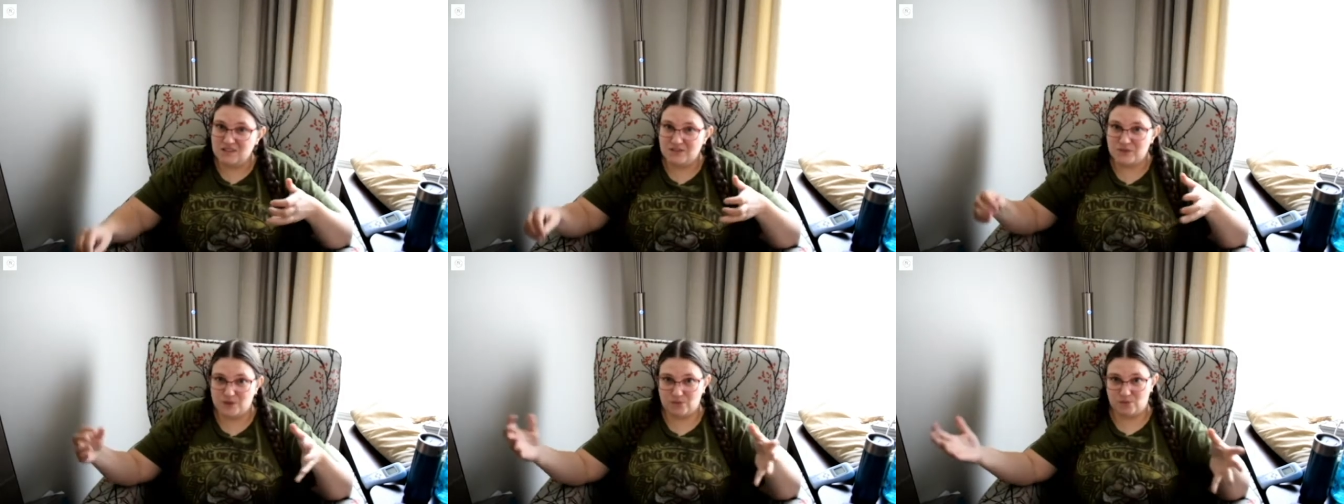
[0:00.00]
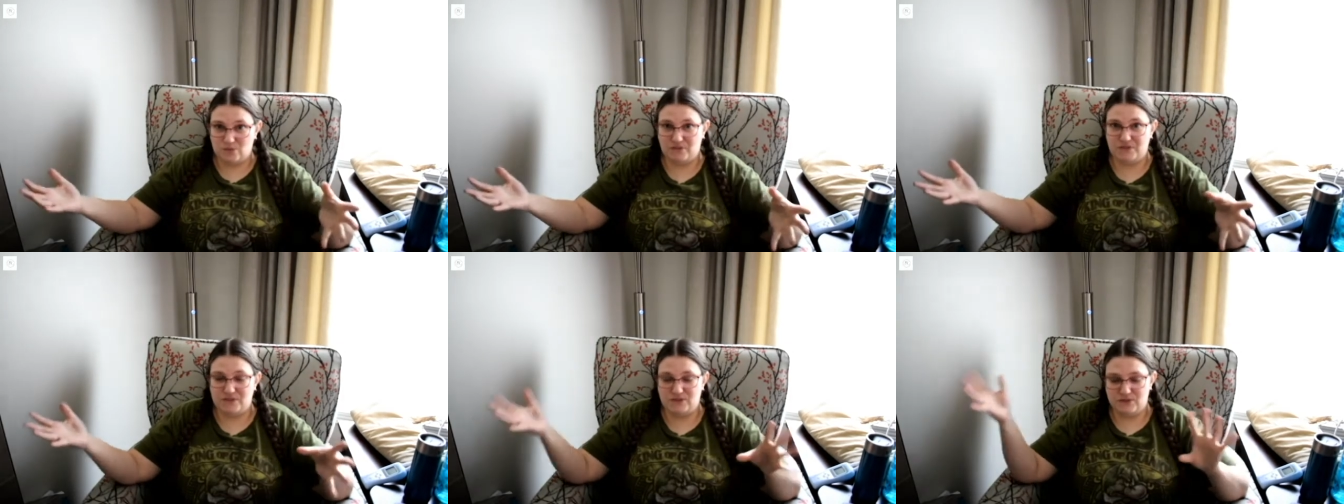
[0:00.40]
So I don't know
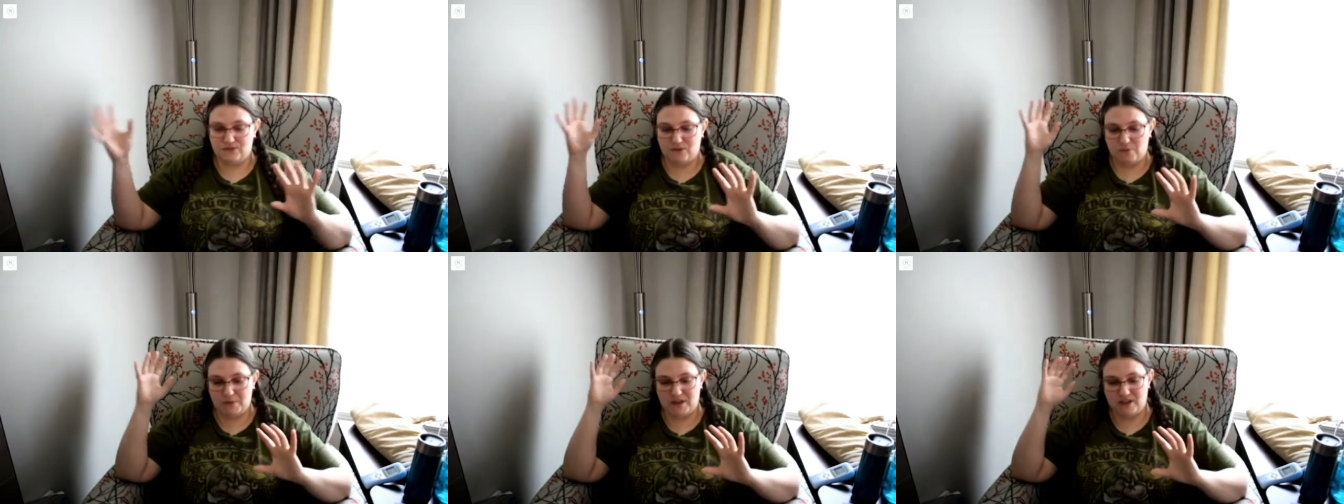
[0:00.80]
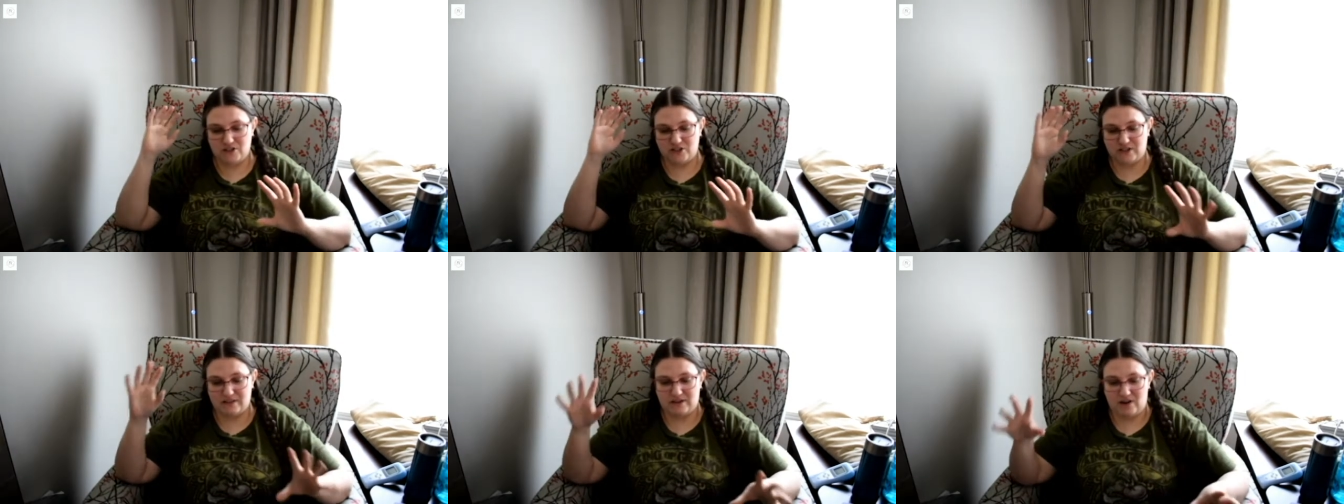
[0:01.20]
if there's a foaming
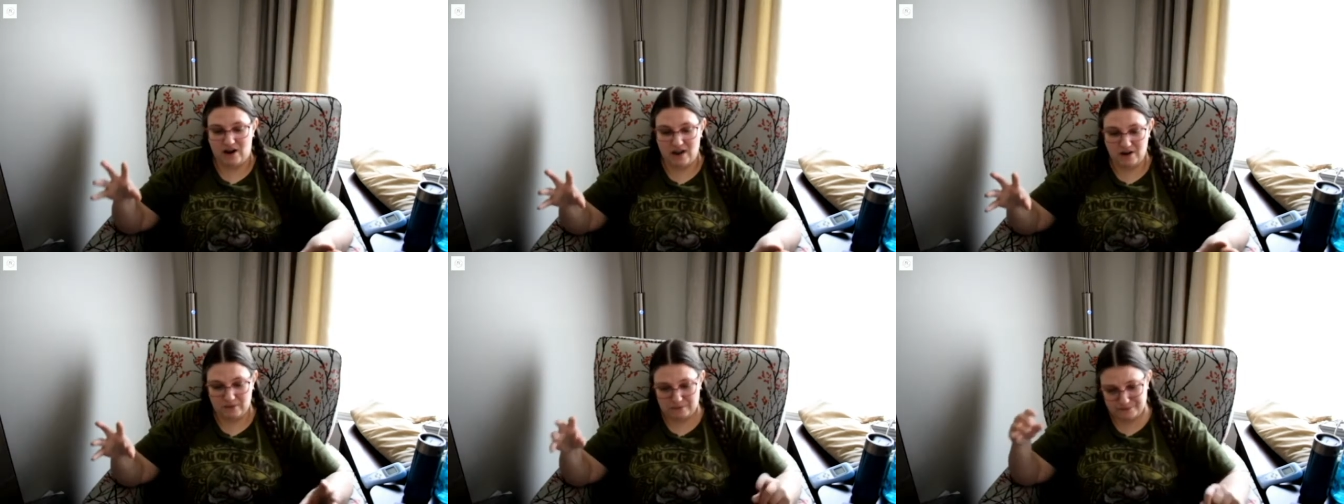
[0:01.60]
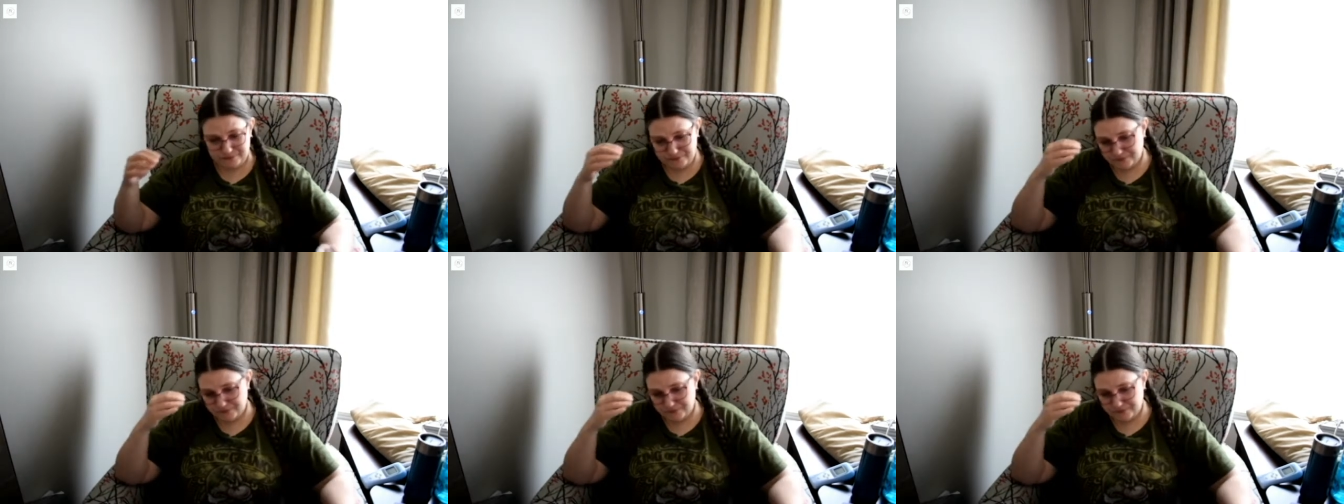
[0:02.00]
agent in there now.